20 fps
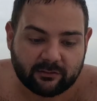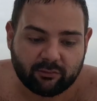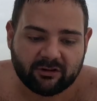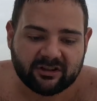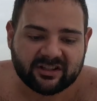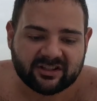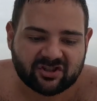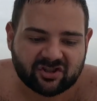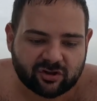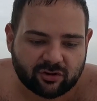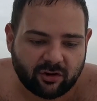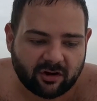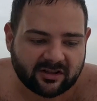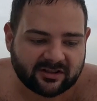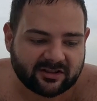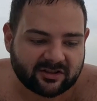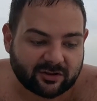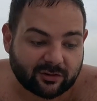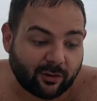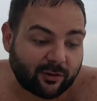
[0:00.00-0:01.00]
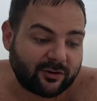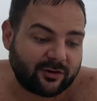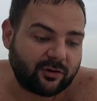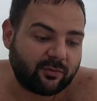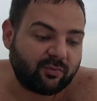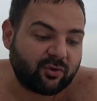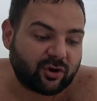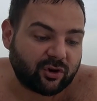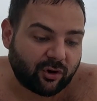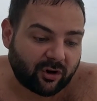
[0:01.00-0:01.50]
with a salt,
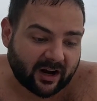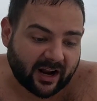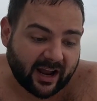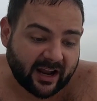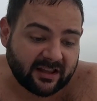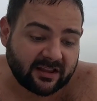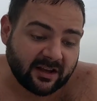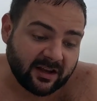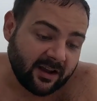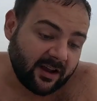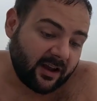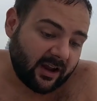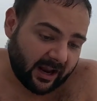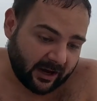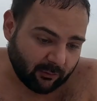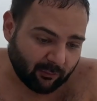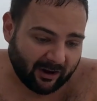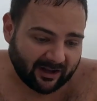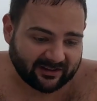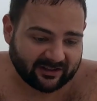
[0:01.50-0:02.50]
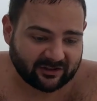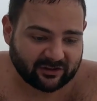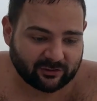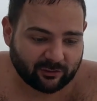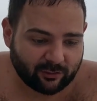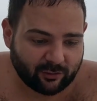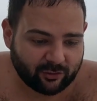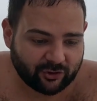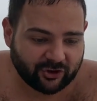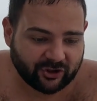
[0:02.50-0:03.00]
sodium chloride, and water
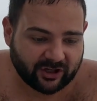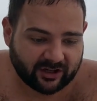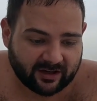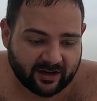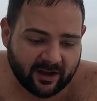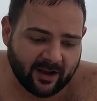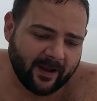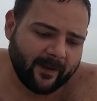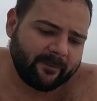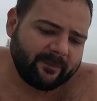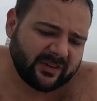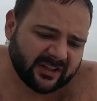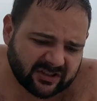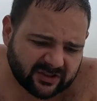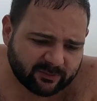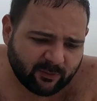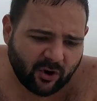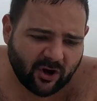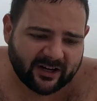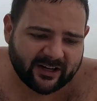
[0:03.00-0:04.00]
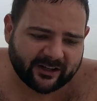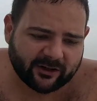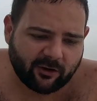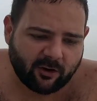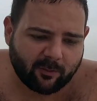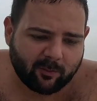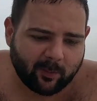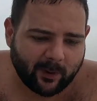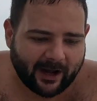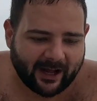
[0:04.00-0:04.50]
solution. The smaller
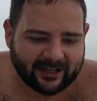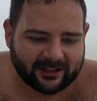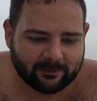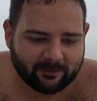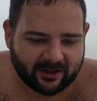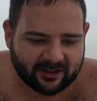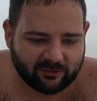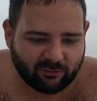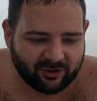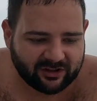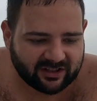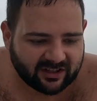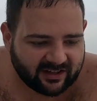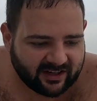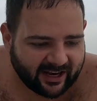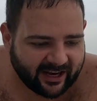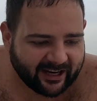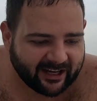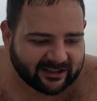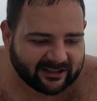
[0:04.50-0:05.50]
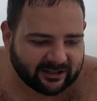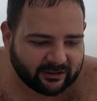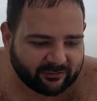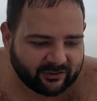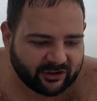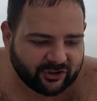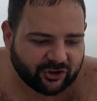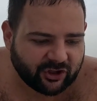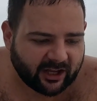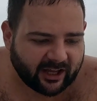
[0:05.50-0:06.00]
compartment, with a
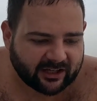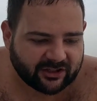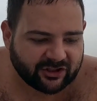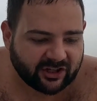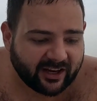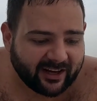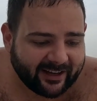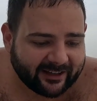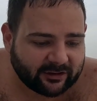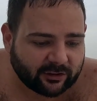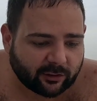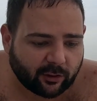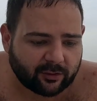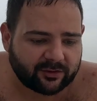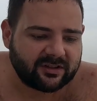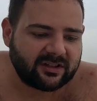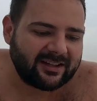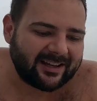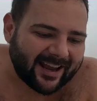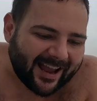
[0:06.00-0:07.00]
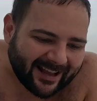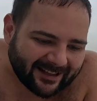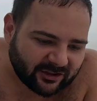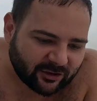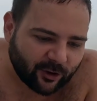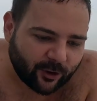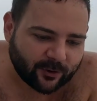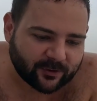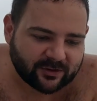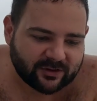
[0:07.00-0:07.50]
negatively charged electrode,
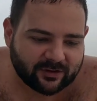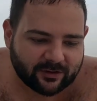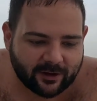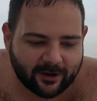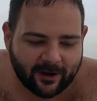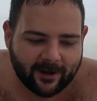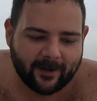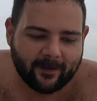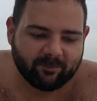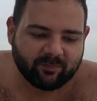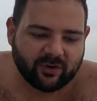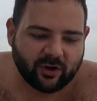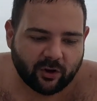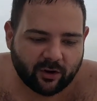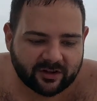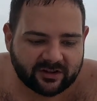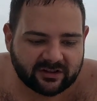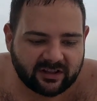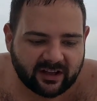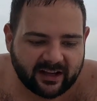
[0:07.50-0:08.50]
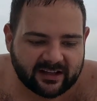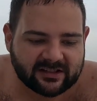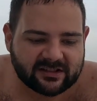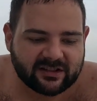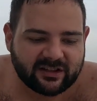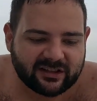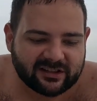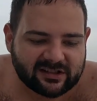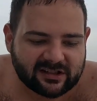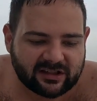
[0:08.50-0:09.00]
cathode, contains
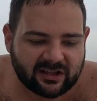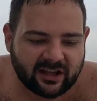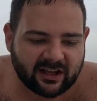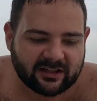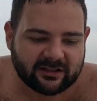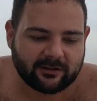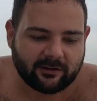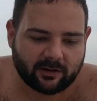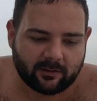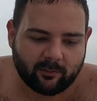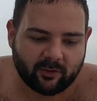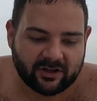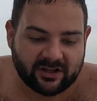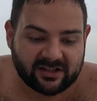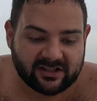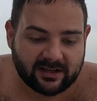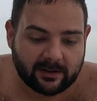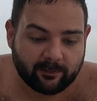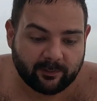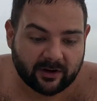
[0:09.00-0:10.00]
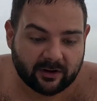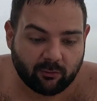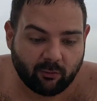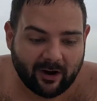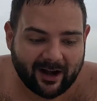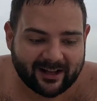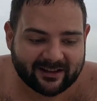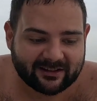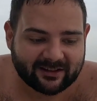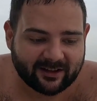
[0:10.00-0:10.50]
distilled or municipal
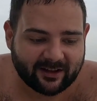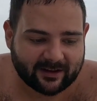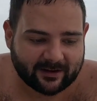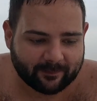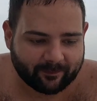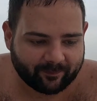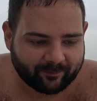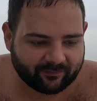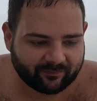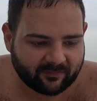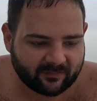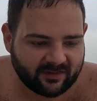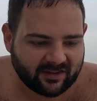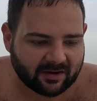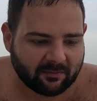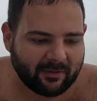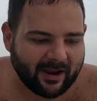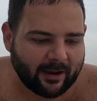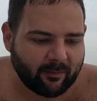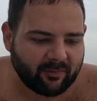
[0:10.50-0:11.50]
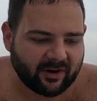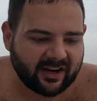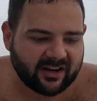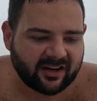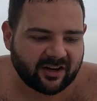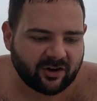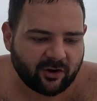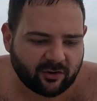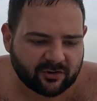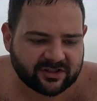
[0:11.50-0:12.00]
water. The membrane
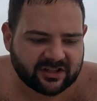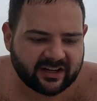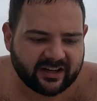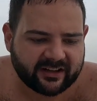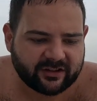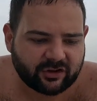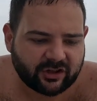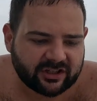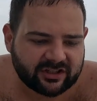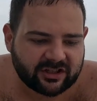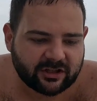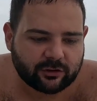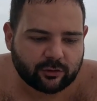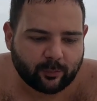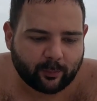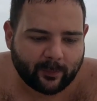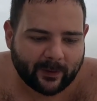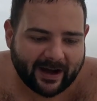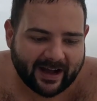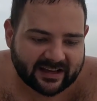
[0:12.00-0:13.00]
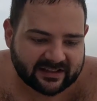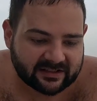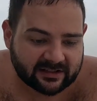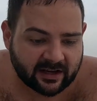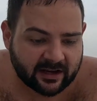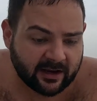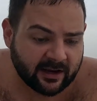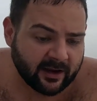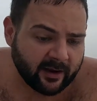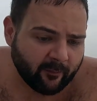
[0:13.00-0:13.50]
allows electricity to pass,
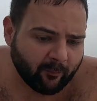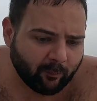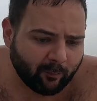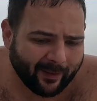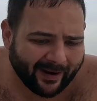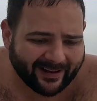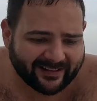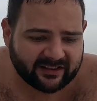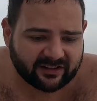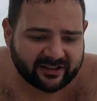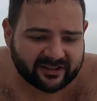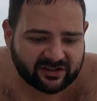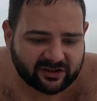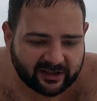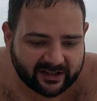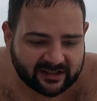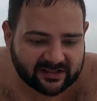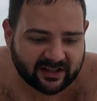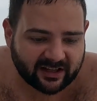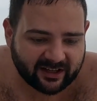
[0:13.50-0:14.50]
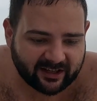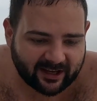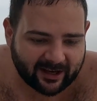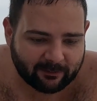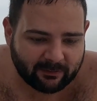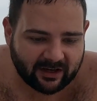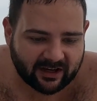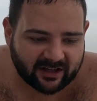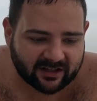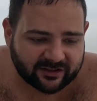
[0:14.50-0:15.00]
but restricts the
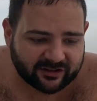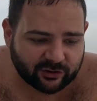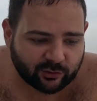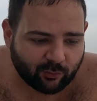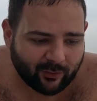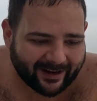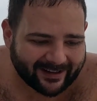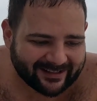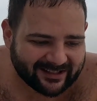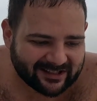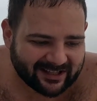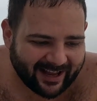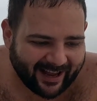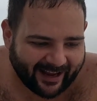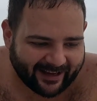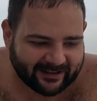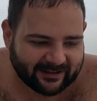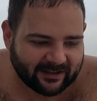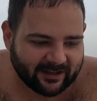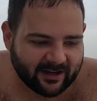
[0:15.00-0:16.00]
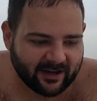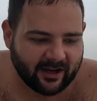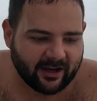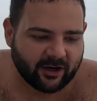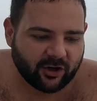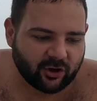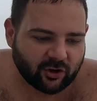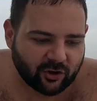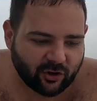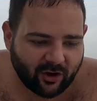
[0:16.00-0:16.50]
chemicals to one side.
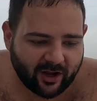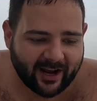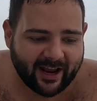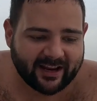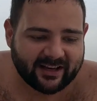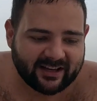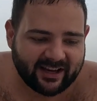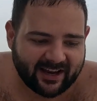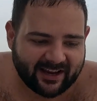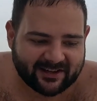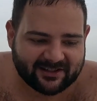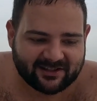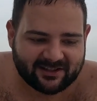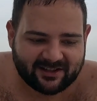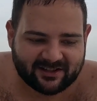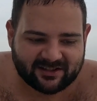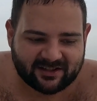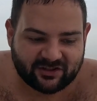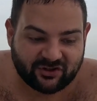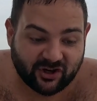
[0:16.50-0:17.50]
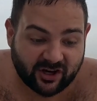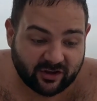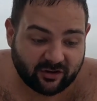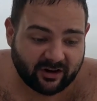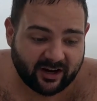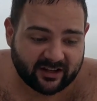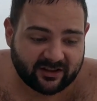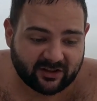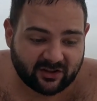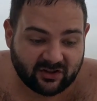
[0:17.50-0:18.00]
Chlorine gas is
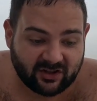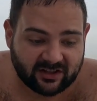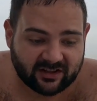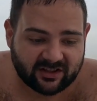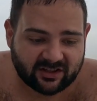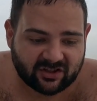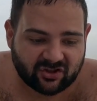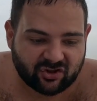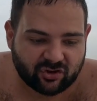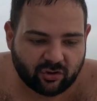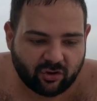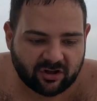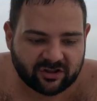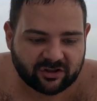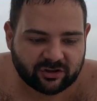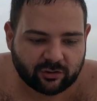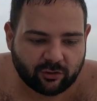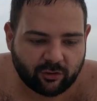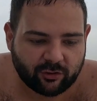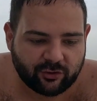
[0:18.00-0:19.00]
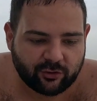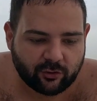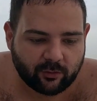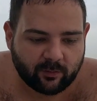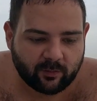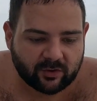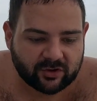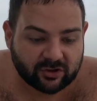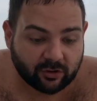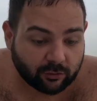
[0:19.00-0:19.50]
generated in the
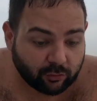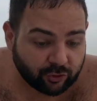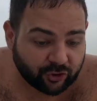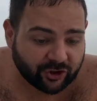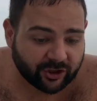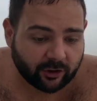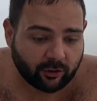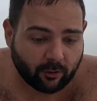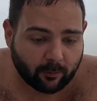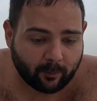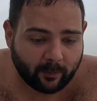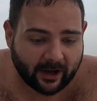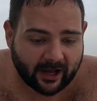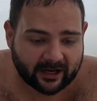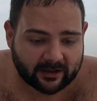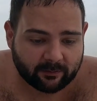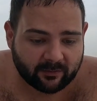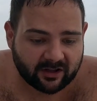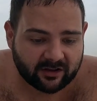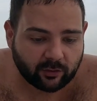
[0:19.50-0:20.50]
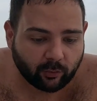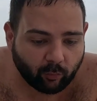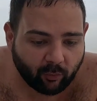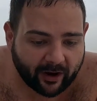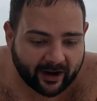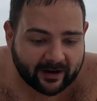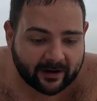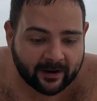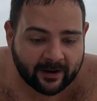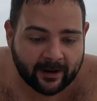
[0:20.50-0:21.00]
salt-sodium solution compartment
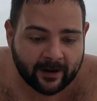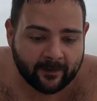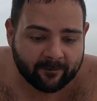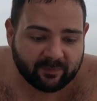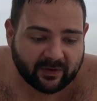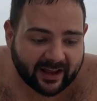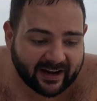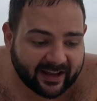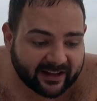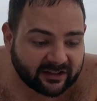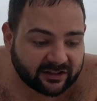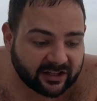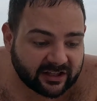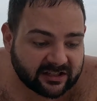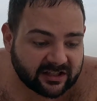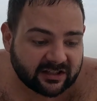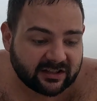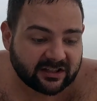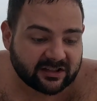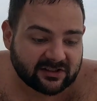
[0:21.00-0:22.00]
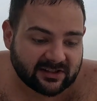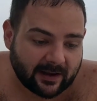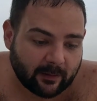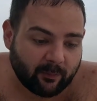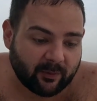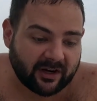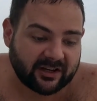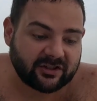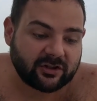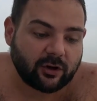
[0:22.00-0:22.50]
when electricity
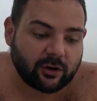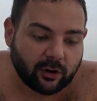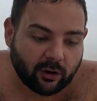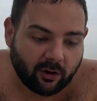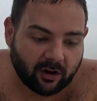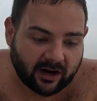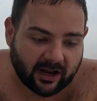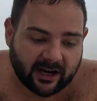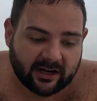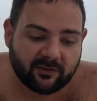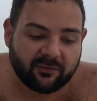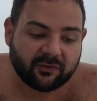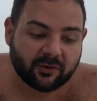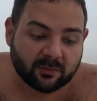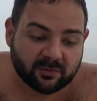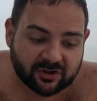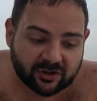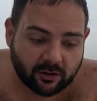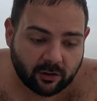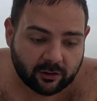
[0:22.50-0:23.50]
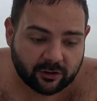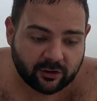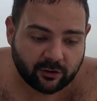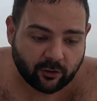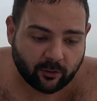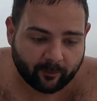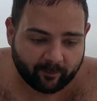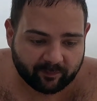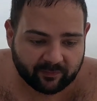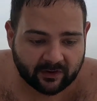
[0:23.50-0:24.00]
separates chlorine from
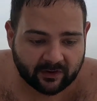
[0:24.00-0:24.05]
sodium.